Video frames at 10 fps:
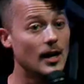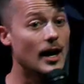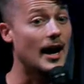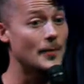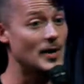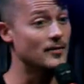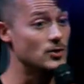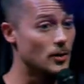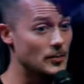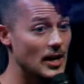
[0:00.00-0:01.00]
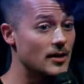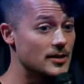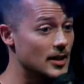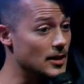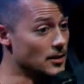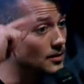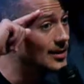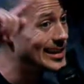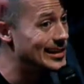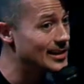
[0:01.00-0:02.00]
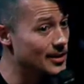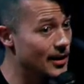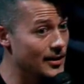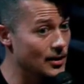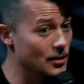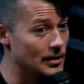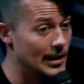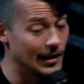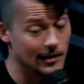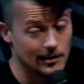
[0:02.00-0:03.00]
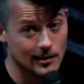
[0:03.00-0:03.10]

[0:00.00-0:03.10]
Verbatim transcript: I may have jumped out and said, You're on your own, Kay.